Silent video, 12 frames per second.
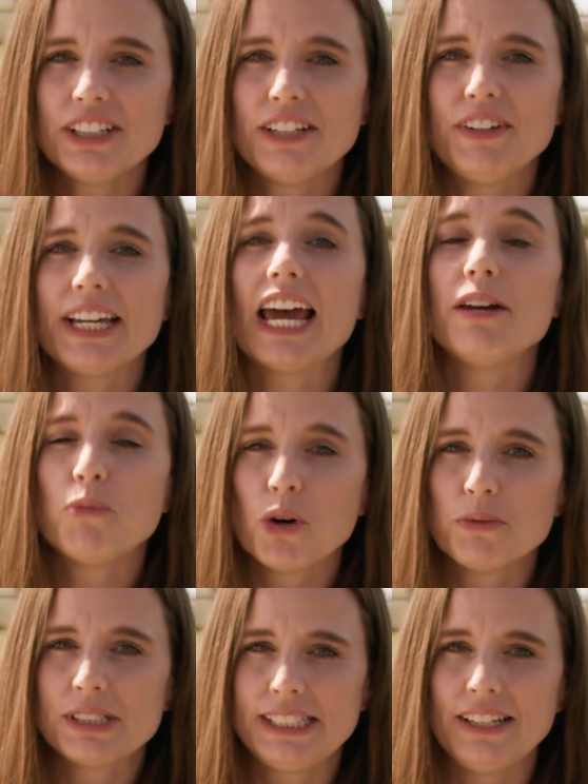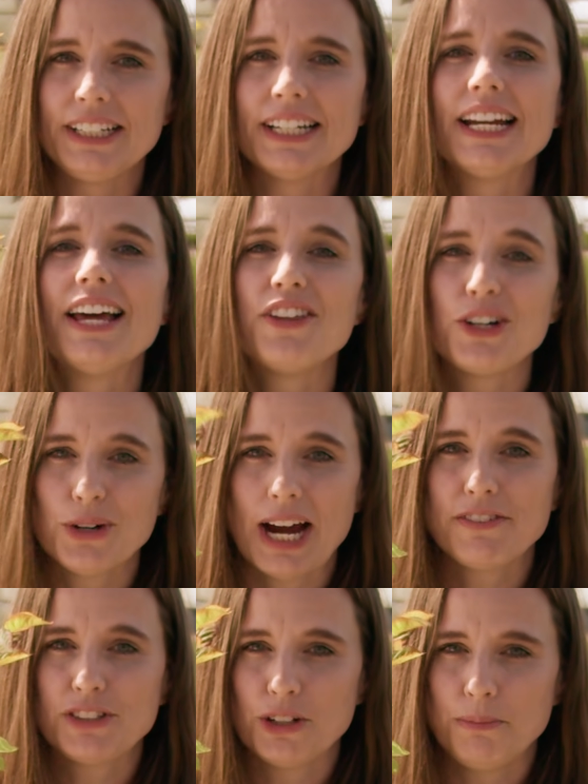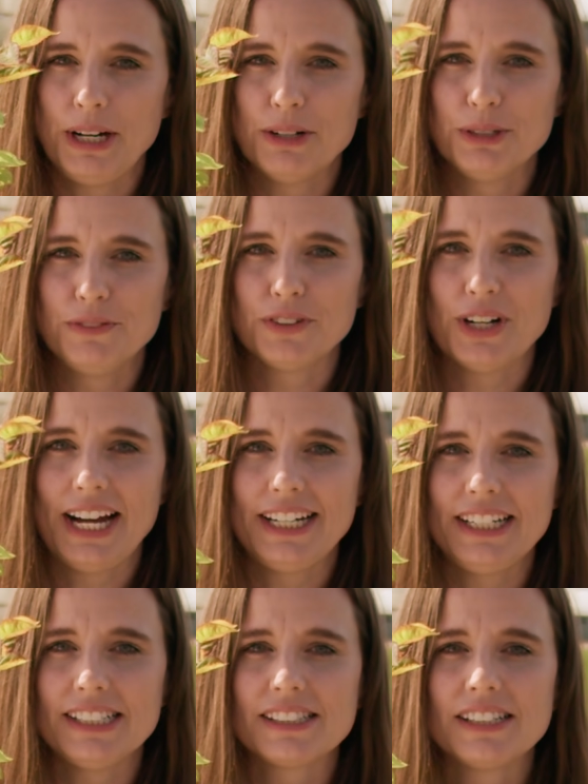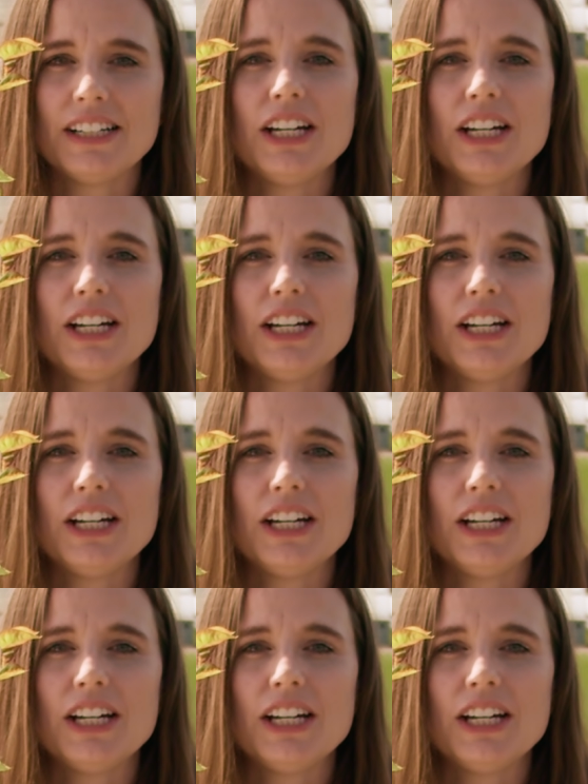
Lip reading: living, and more resilient than grafted or bare root varieties.